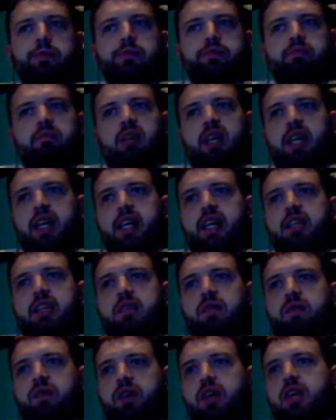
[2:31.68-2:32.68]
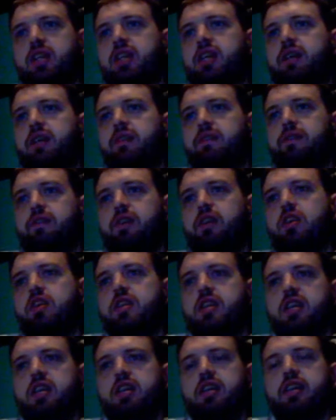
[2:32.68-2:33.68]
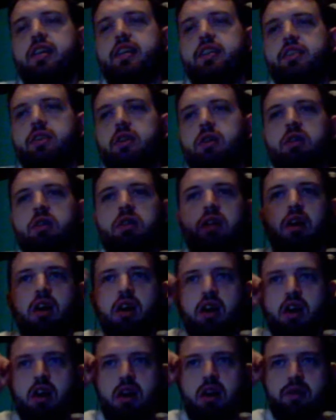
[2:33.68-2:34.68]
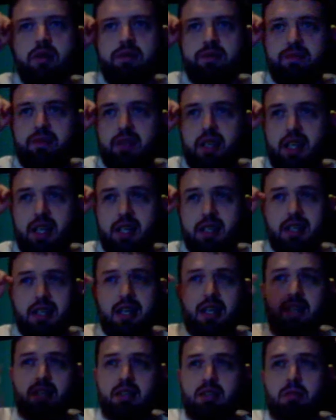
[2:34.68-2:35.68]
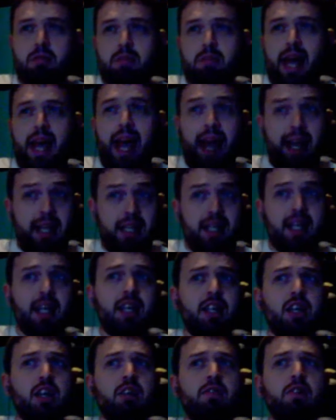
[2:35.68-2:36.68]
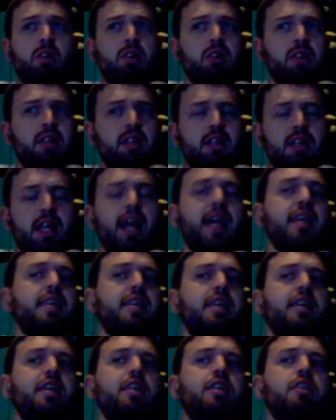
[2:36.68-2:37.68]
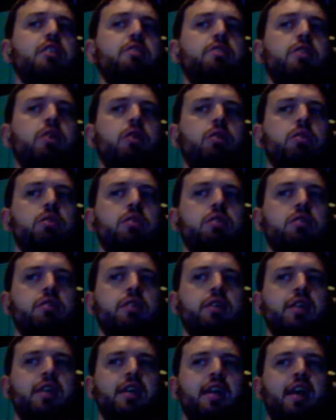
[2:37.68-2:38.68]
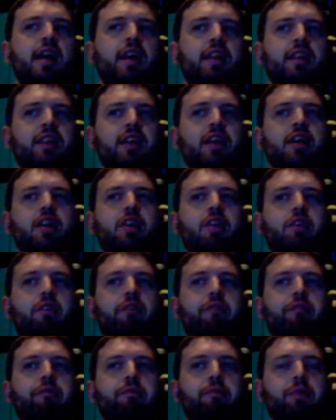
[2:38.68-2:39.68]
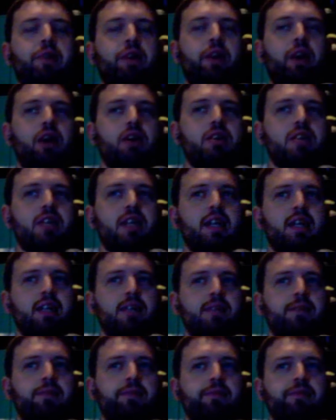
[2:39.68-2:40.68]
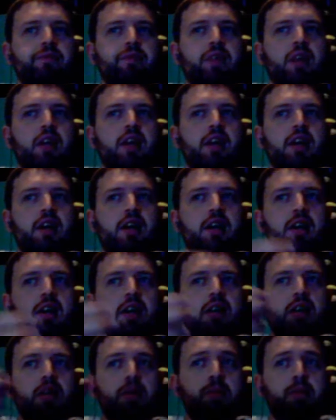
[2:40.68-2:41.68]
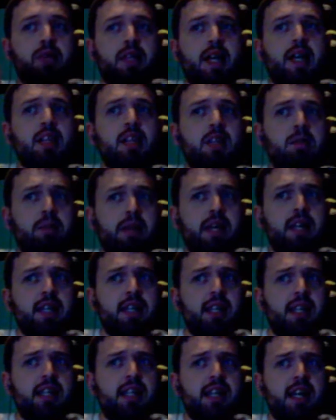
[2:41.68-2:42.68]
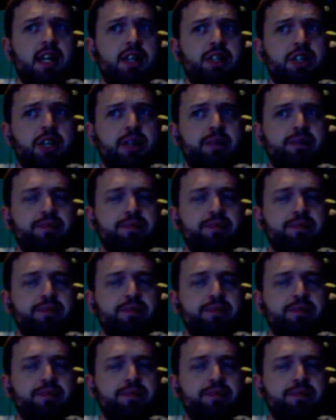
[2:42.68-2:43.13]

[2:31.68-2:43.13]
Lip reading: is 13, 14 years old, or is this some 18 year old, 19 year old that you've got in to pretend to be a teenager?